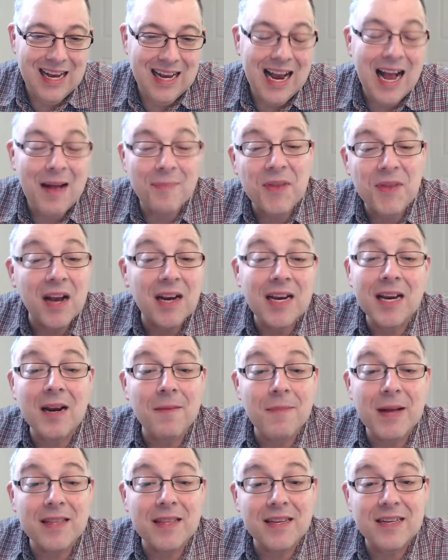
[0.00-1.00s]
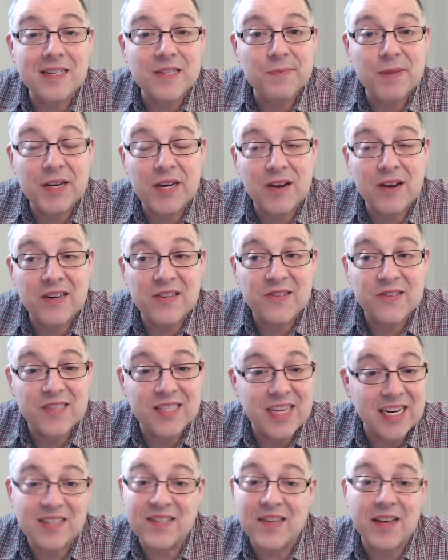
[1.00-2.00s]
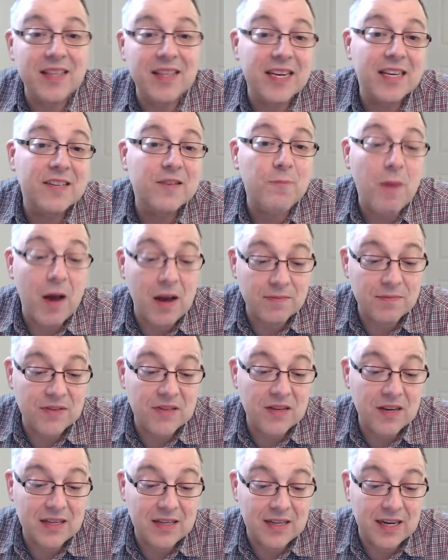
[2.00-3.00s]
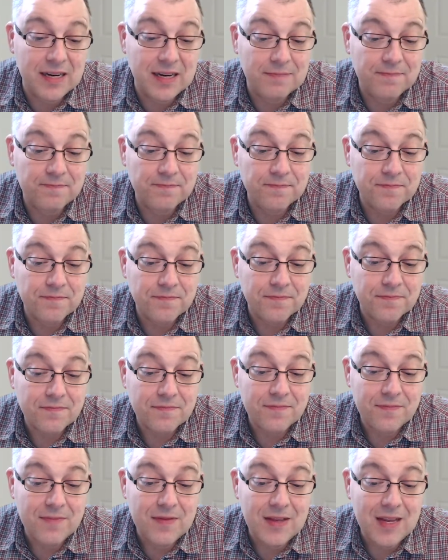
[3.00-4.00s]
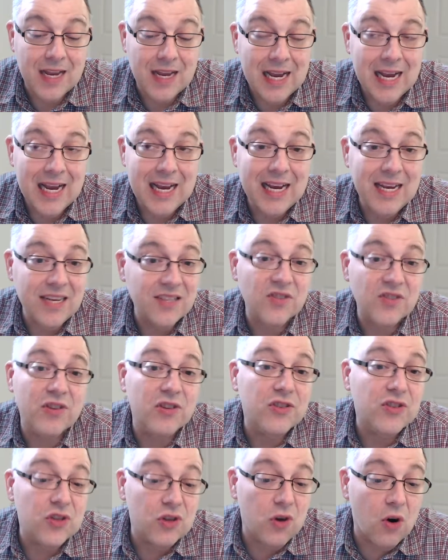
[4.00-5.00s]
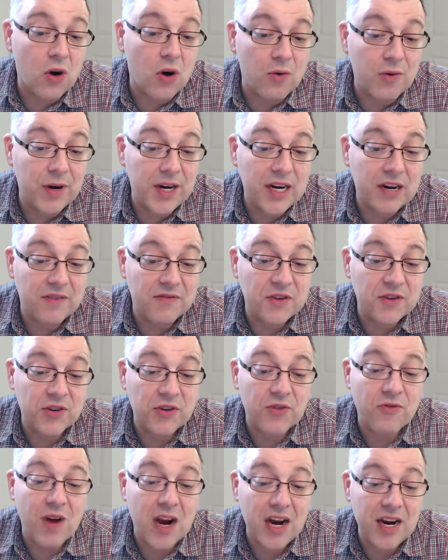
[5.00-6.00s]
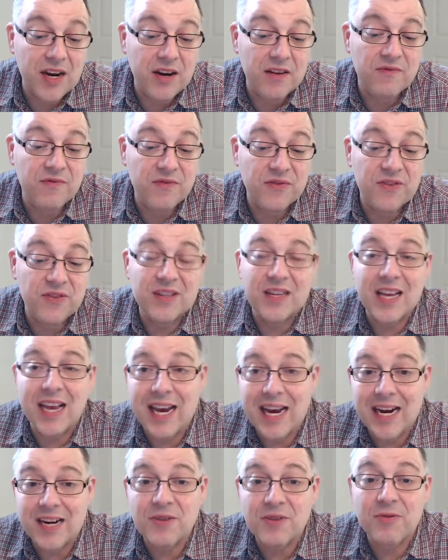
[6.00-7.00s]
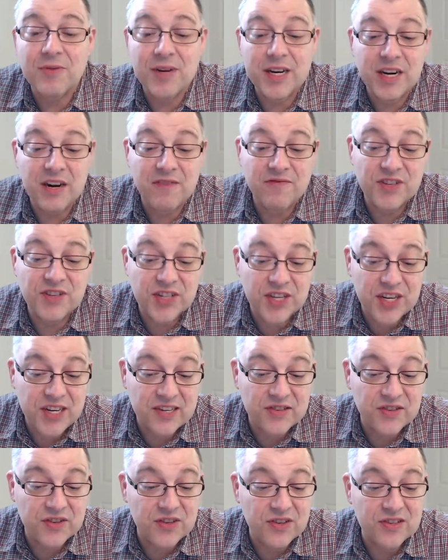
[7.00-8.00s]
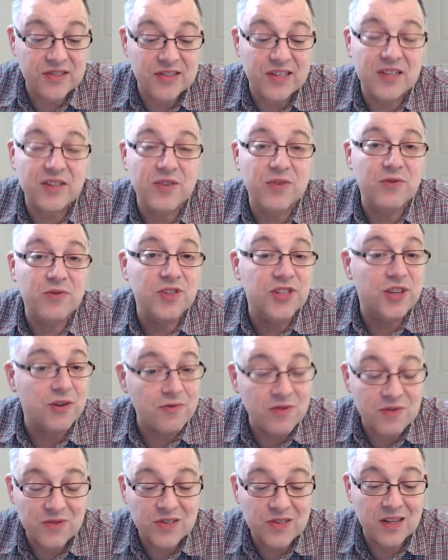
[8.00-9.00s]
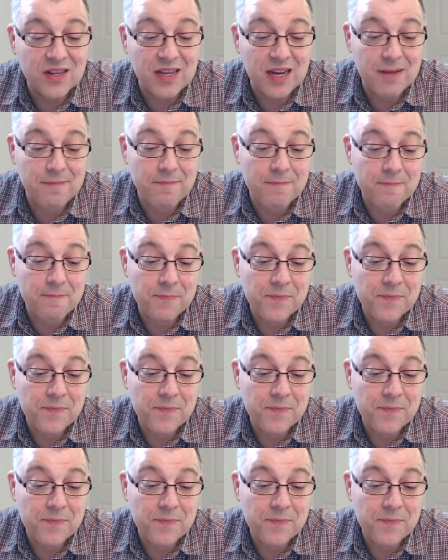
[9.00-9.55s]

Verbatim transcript: I'm talking about this because next Sunday is Palm Sunday. It's the story of the triumphant entry of Jesus into Jerusalem.